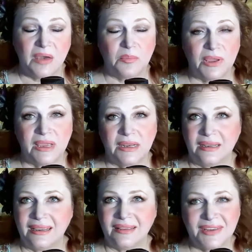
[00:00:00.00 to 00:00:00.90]
but
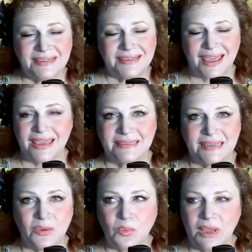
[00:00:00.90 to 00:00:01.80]
in this case
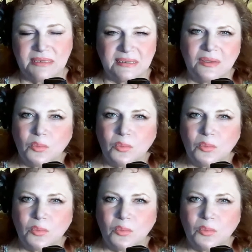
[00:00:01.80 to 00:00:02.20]
it wasn't.